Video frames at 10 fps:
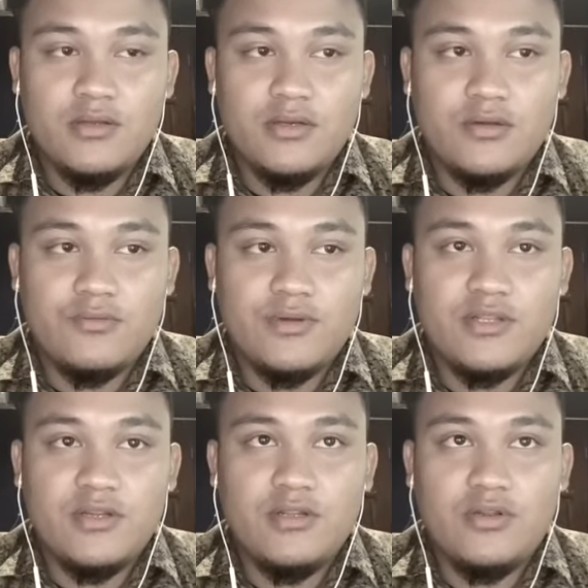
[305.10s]

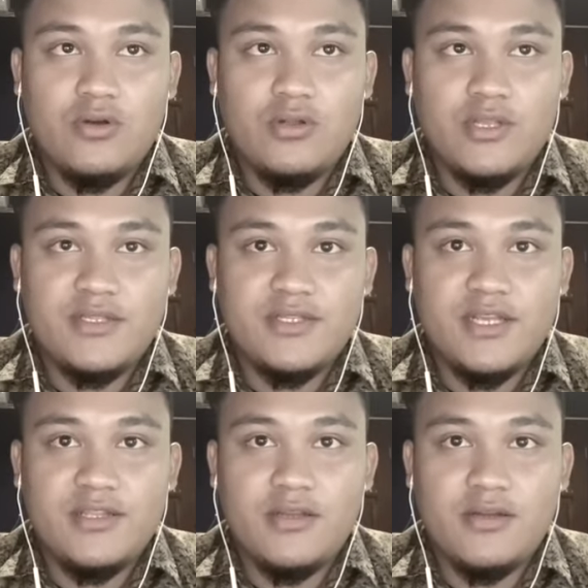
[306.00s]
return on
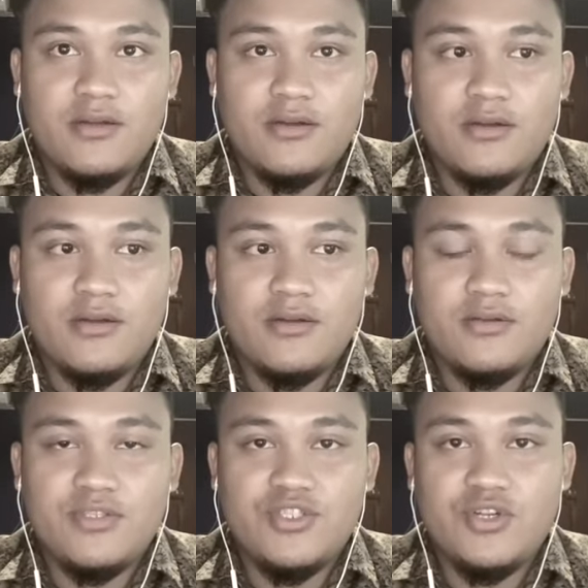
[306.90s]
asset
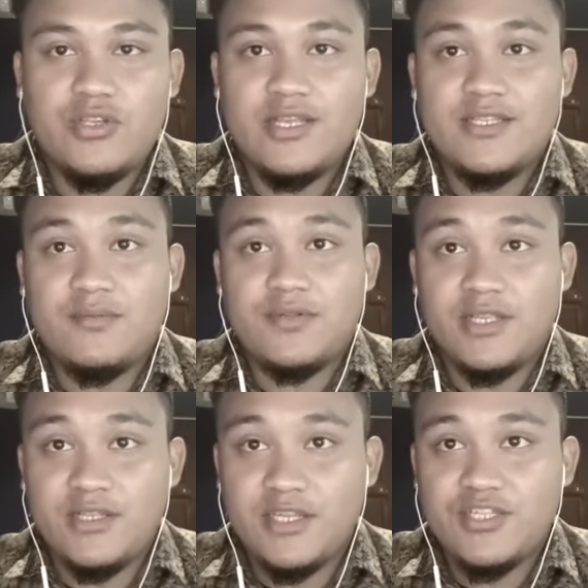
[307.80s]
shown as a
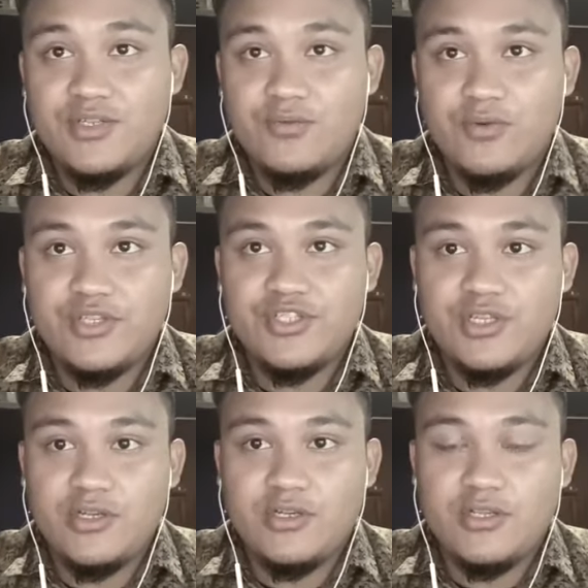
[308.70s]
percentage, which
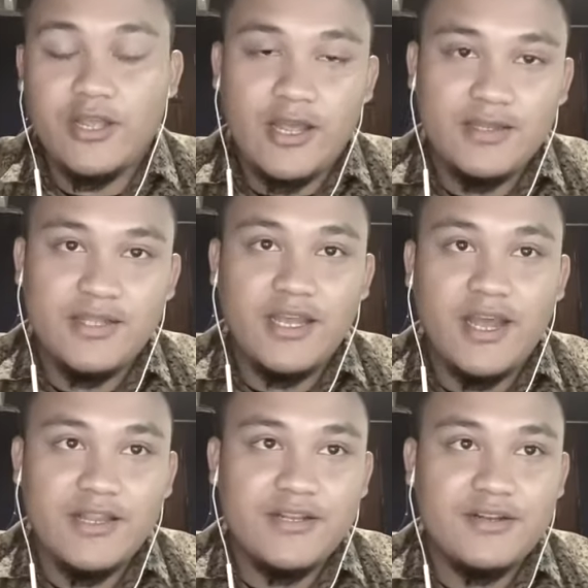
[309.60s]
the
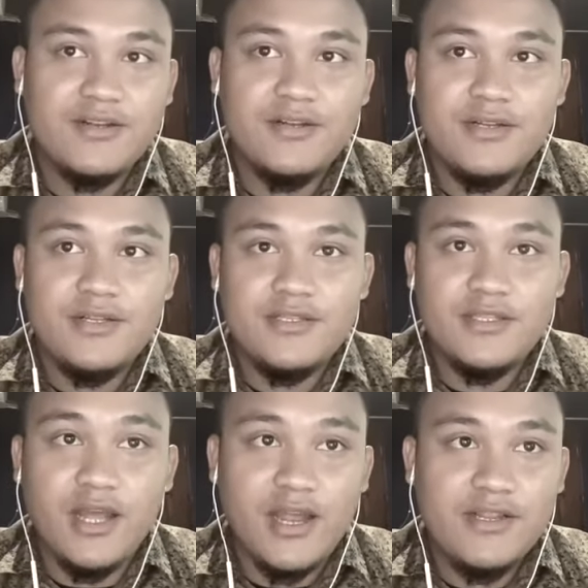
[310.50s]
higher
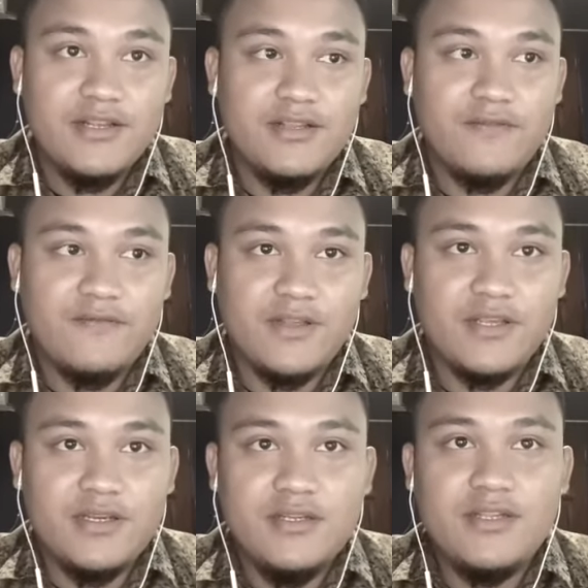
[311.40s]
the
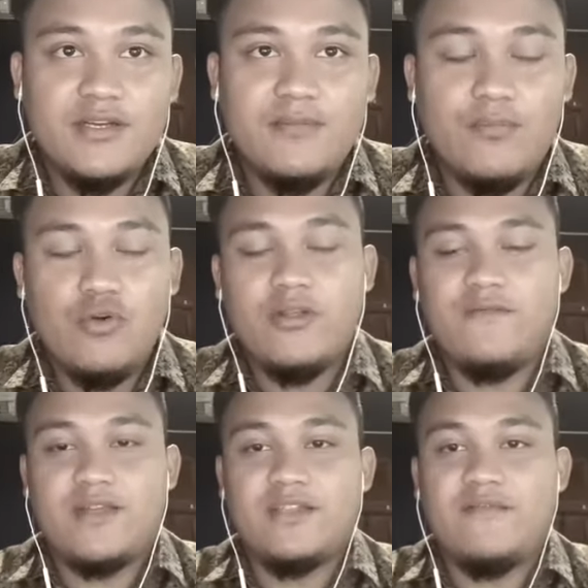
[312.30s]
figure, the more
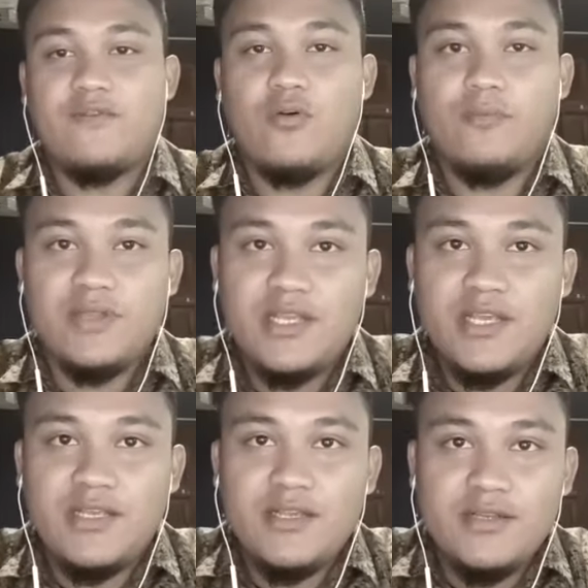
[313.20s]
effective
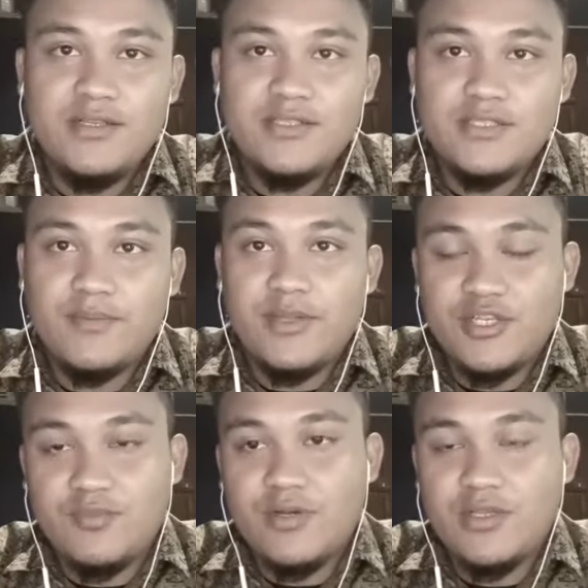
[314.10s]
company
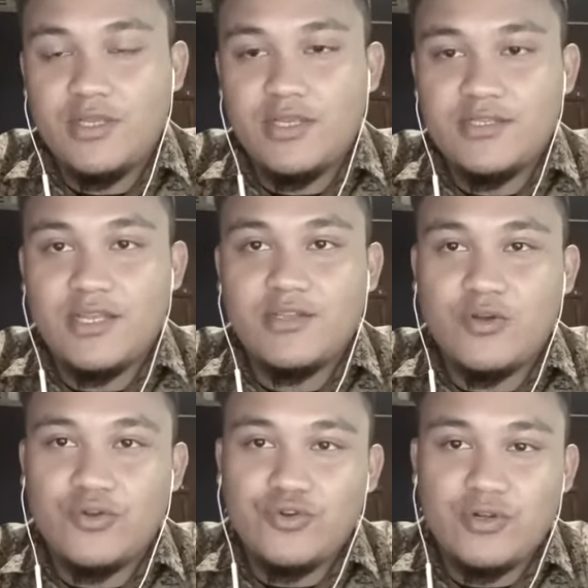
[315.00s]
management is at
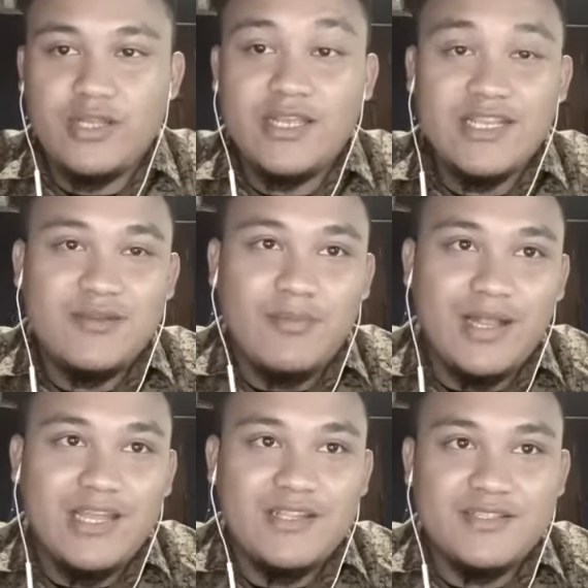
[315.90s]
controlling its
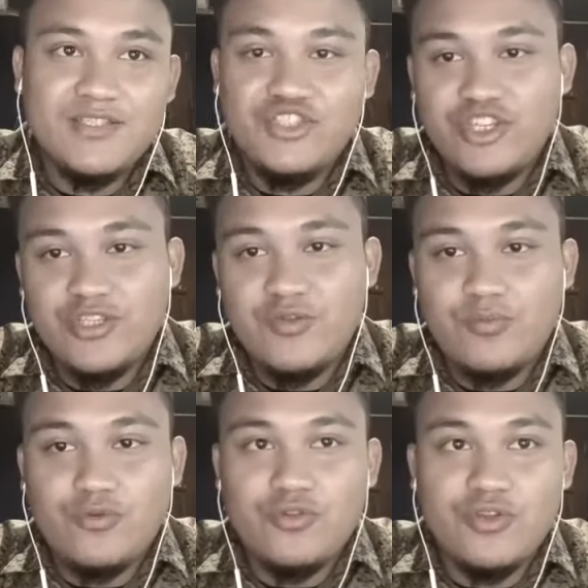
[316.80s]
balance sheet to
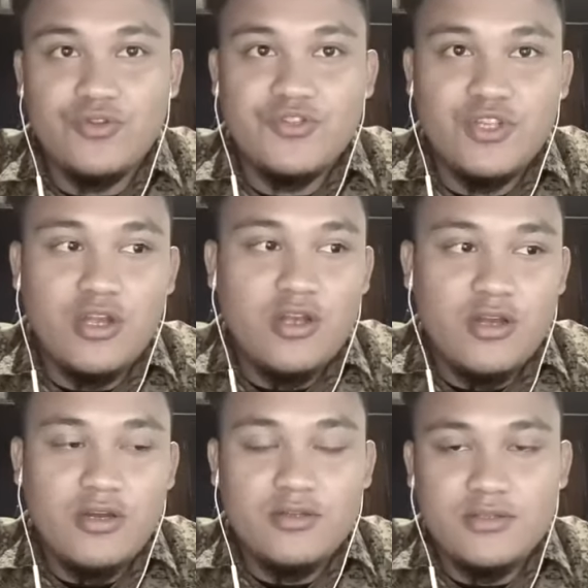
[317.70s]
produce
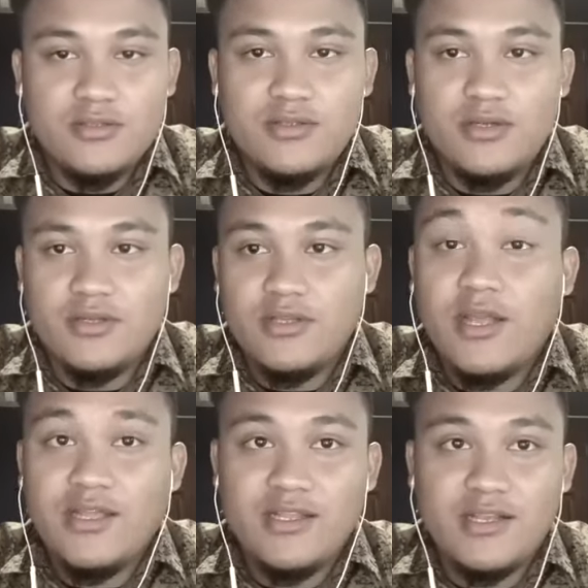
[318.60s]
the
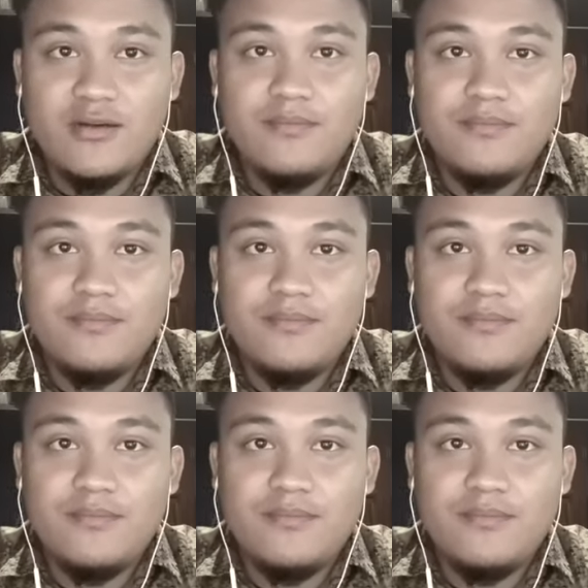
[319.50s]
income.